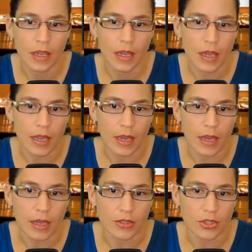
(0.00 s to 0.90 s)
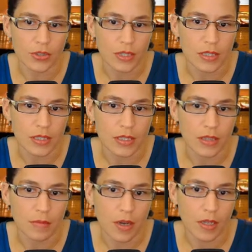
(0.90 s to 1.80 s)
and you can see
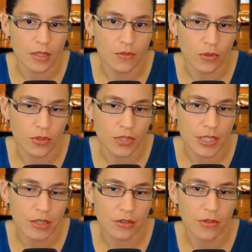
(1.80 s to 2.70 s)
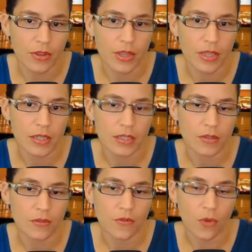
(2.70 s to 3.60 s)
the mods folder here. This
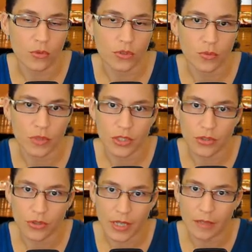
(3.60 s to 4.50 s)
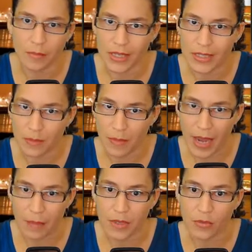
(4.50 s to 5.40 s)
folder was created by
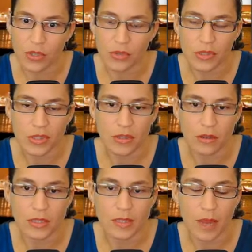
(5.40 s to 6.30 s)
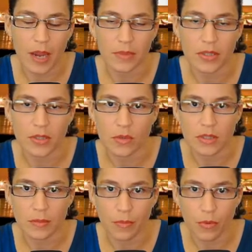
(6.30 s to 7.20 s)
SMAPI when you installed SMAPI, so it is
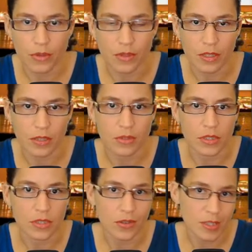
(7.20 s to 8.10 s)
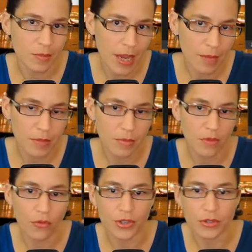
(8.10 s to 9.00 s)
important that you install SMAPI
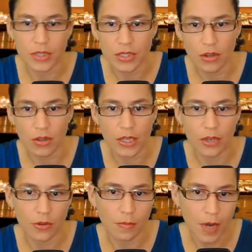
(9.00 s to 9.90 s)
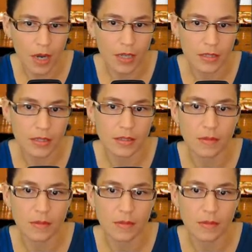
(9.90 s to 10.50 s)
before you're installing other mods.